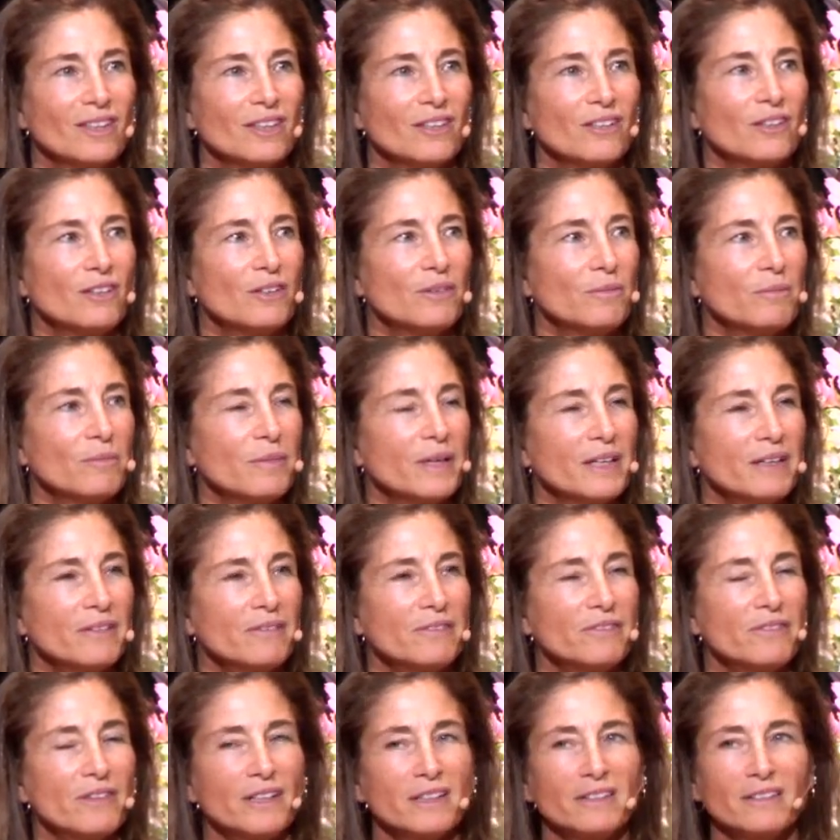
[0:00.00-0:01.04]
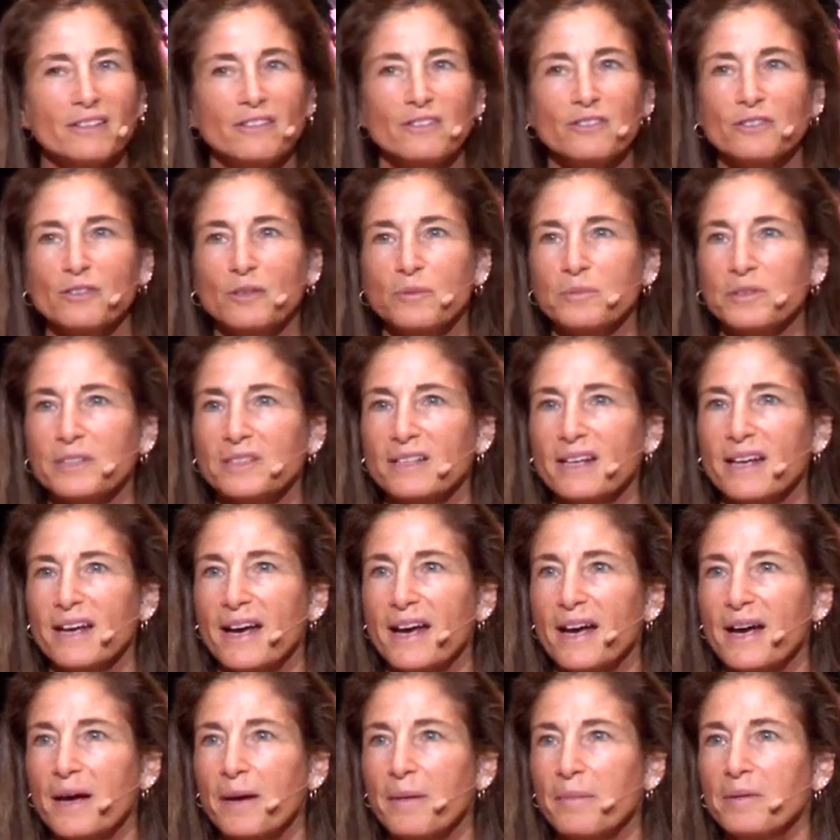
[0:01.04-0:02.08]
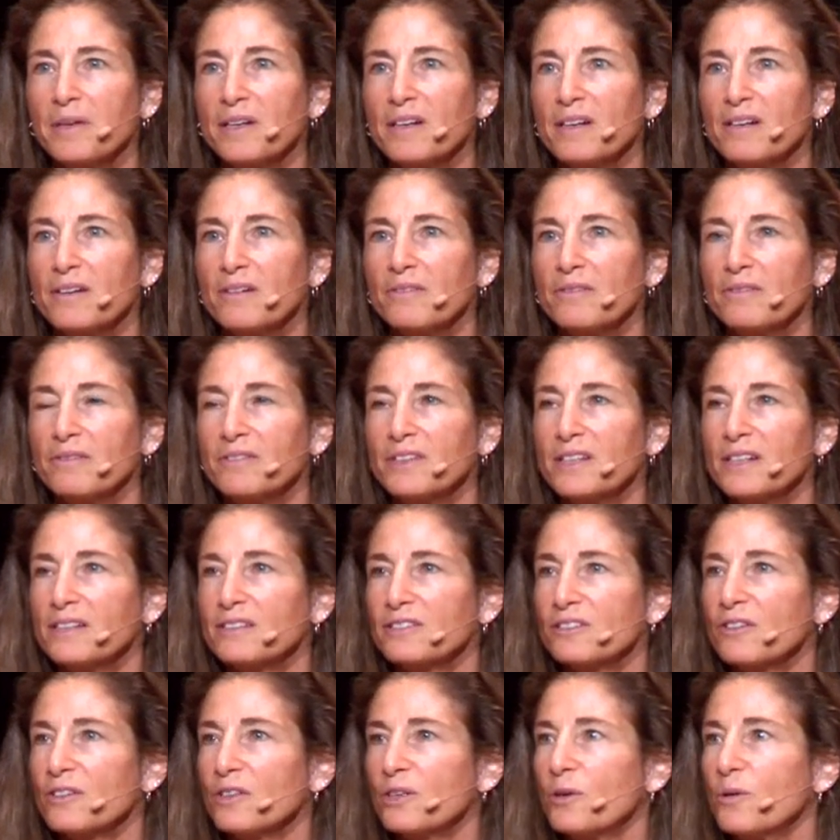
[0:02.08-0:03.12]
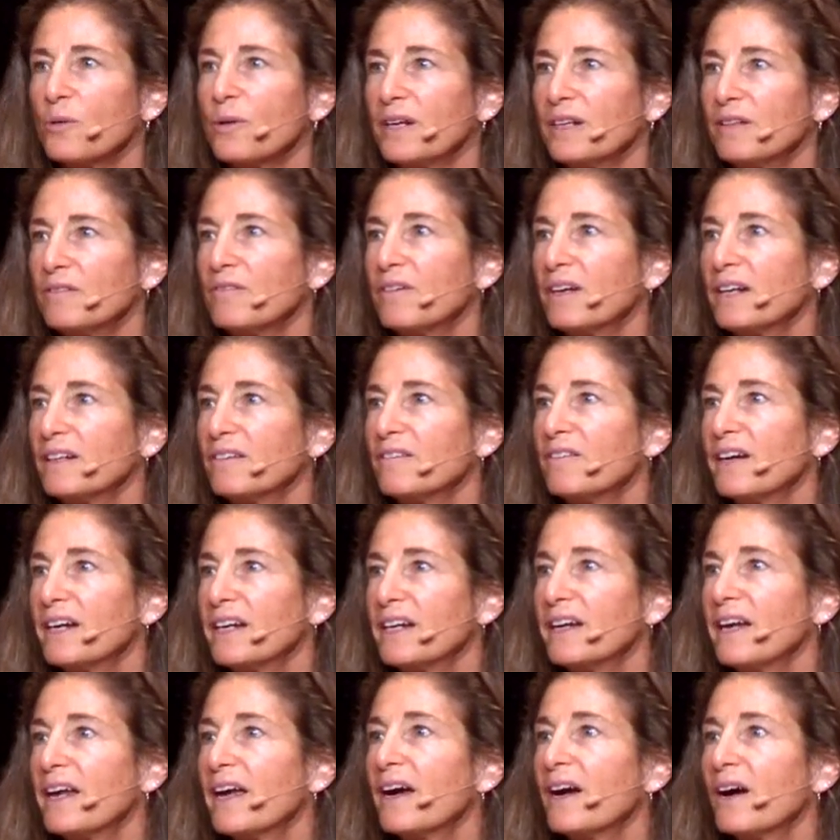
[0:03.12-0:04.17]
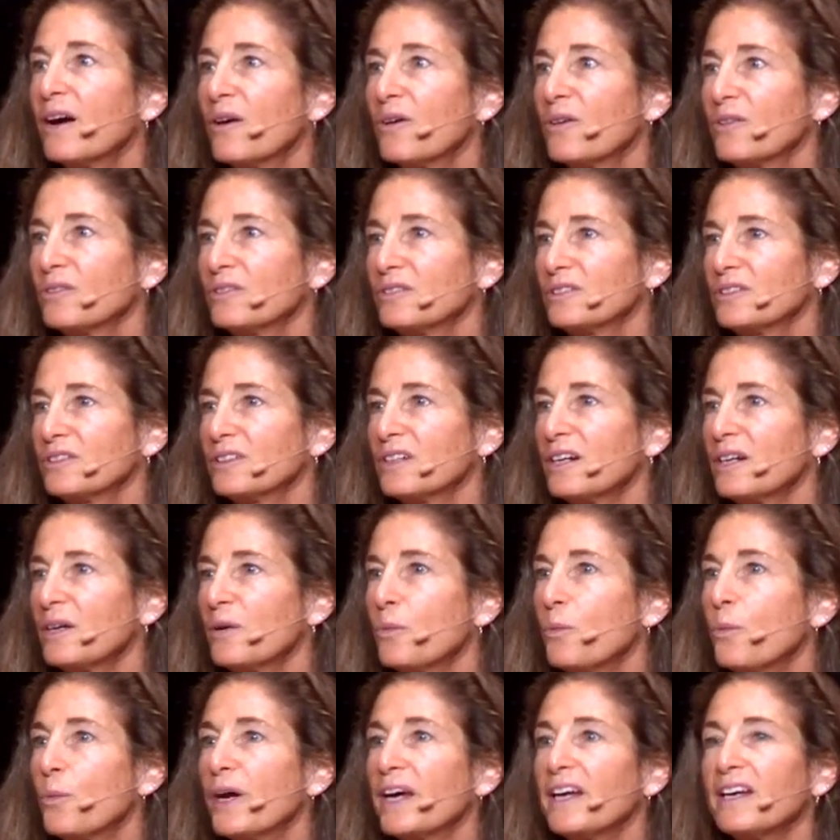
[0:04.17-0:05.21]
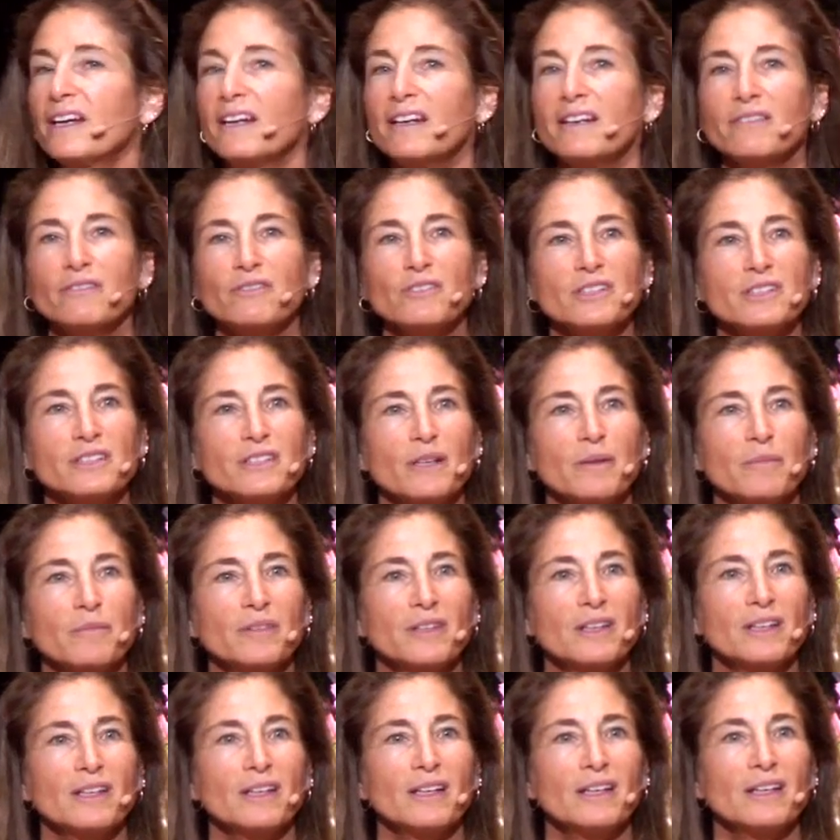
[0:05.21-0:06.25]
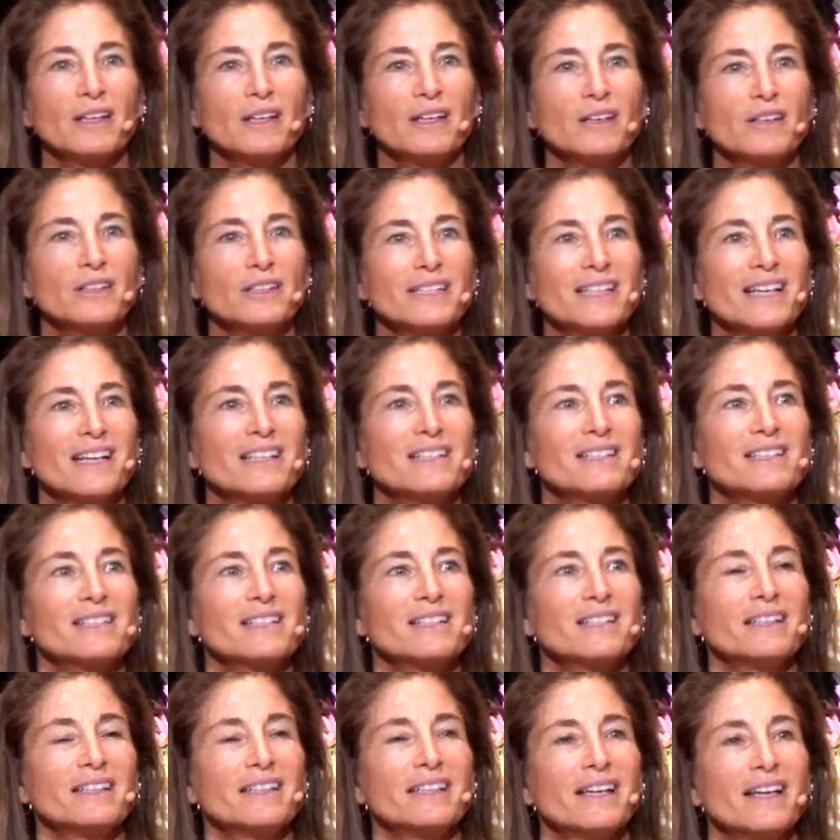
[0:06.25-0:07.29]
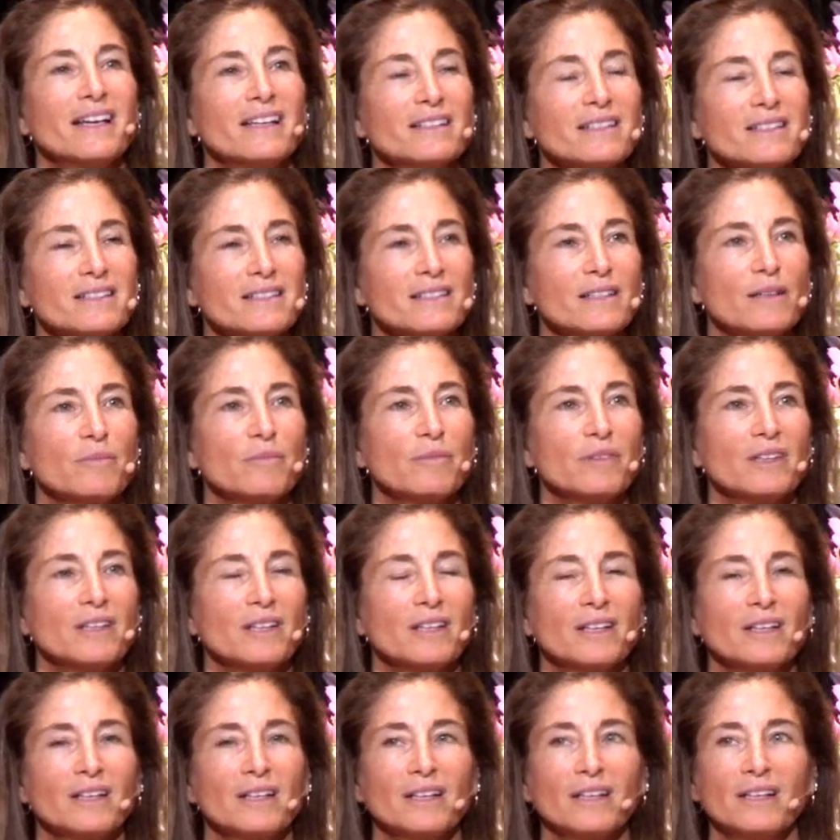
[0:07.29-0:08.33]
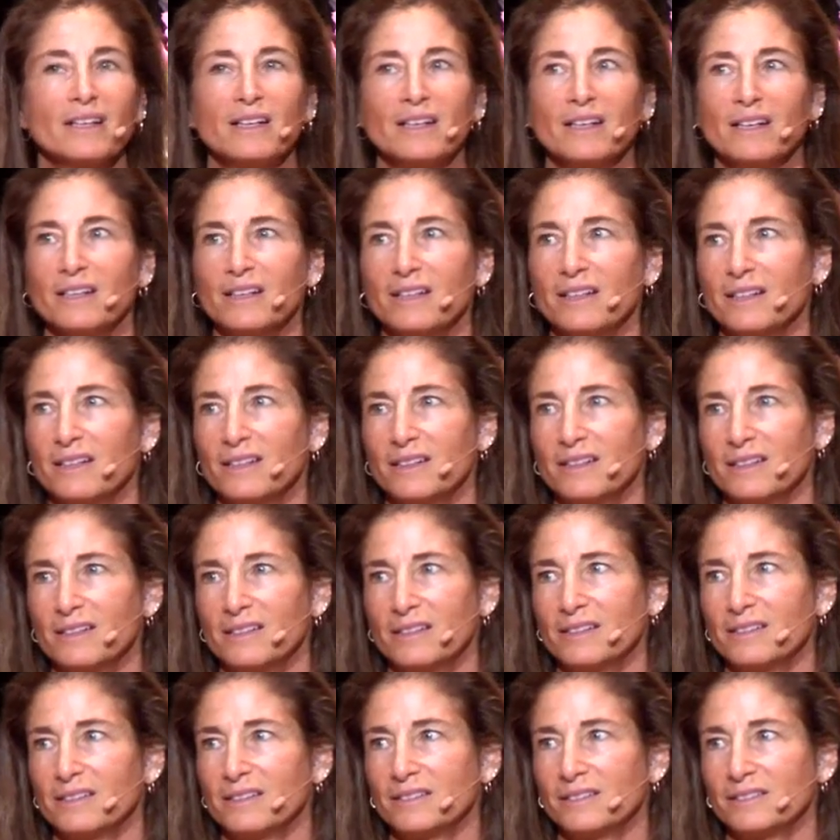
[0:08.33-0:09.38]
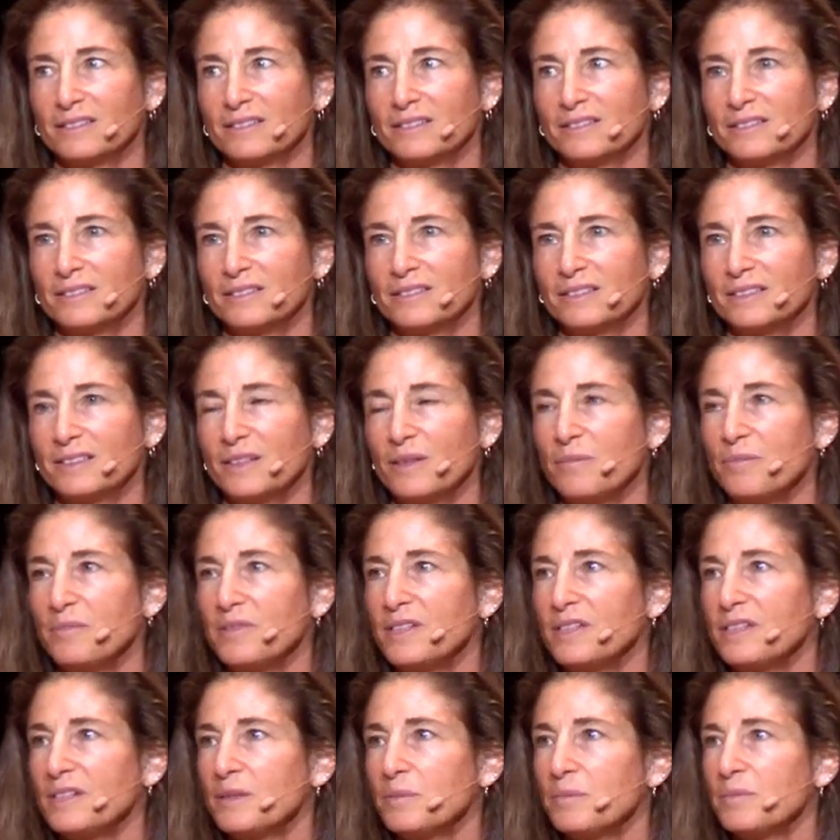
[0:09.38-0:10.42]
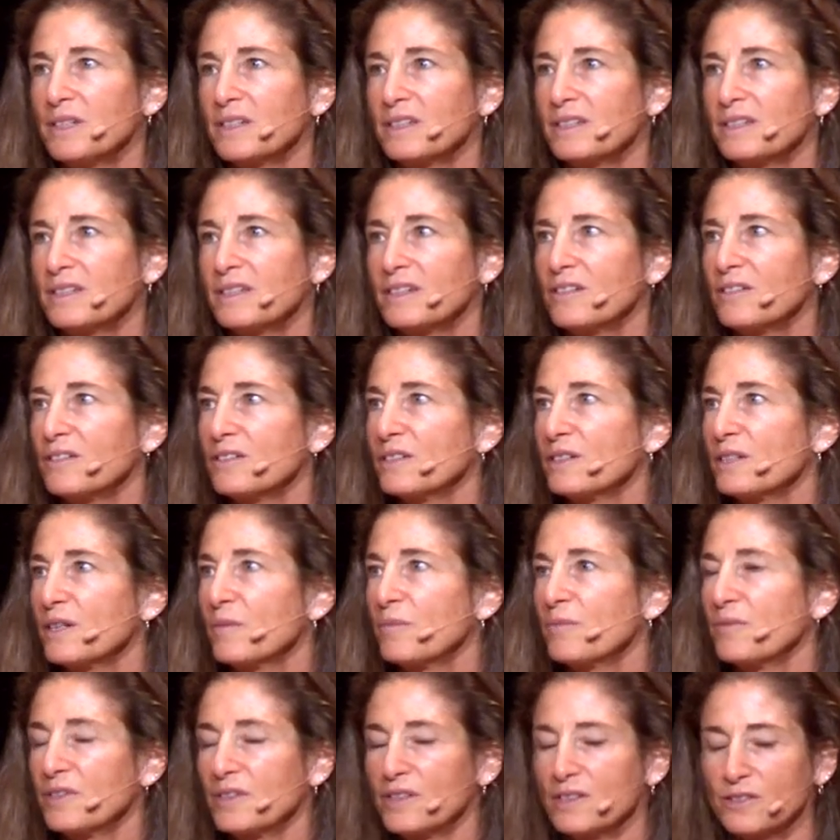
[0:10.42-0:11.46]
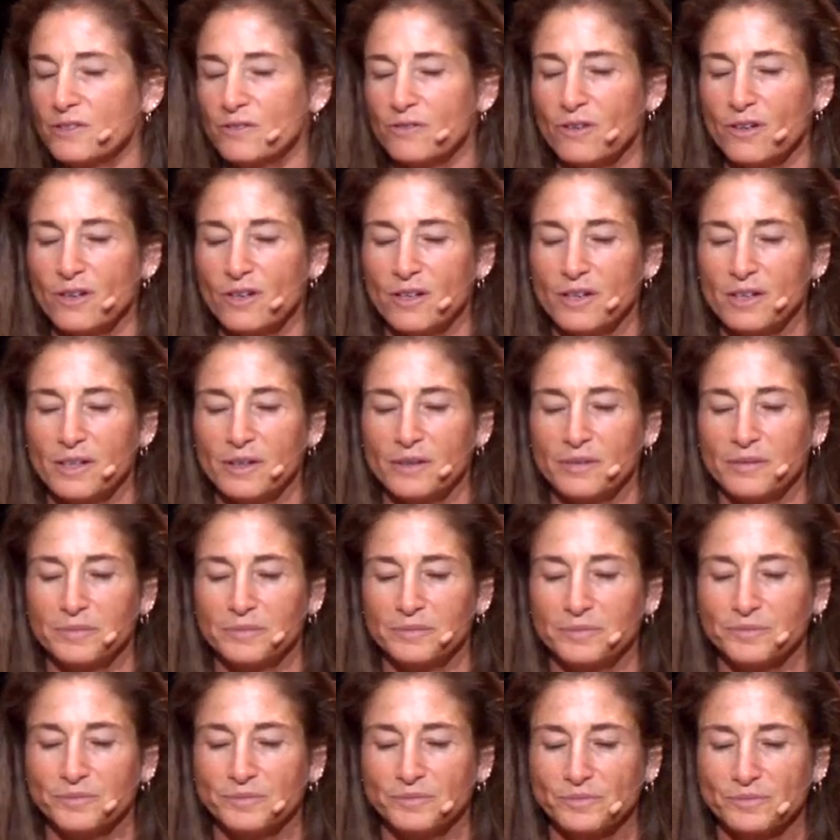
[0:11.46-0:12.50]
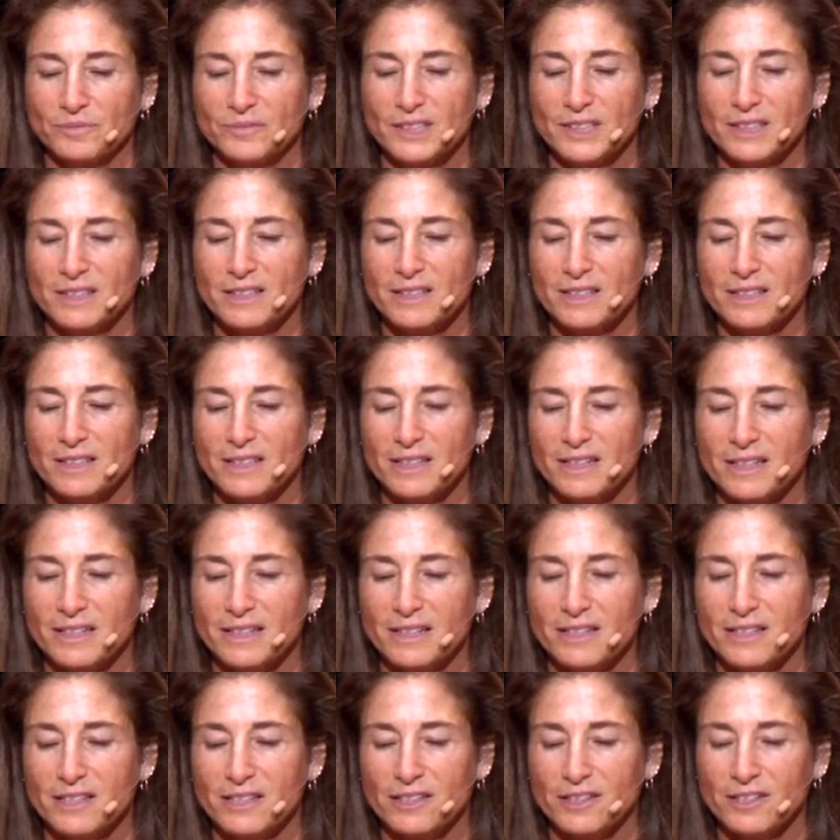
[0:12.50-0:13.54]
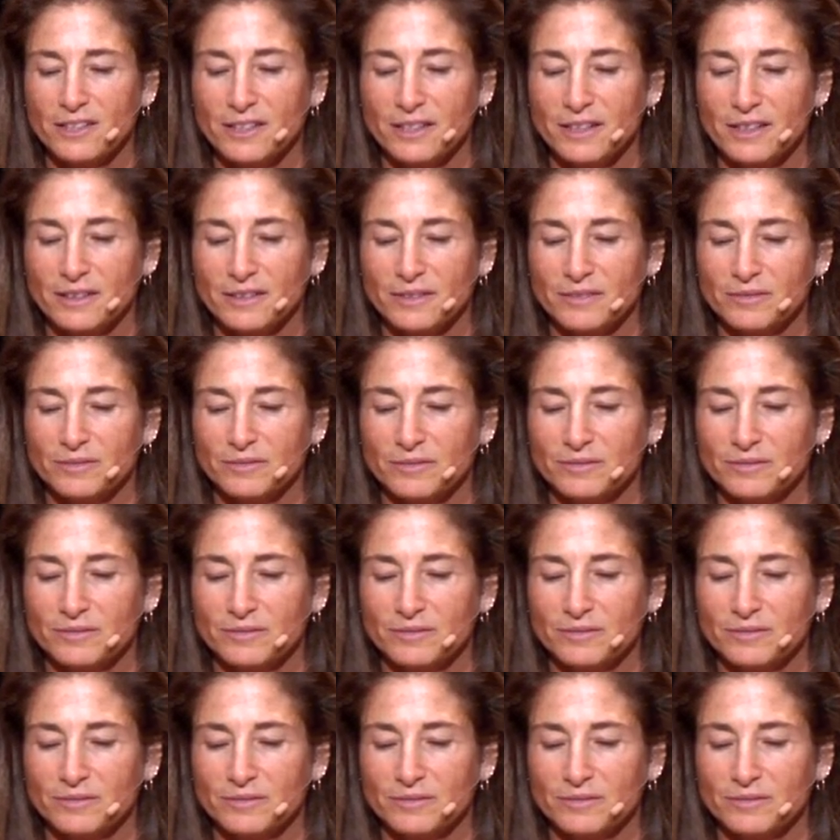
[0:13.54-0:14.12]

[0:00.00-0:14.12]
You might find that there's almost a habit of things aren't quite right now. You're kind of waiting for something or tensing against something. Something's missing or something's wrong. This is the conditioning.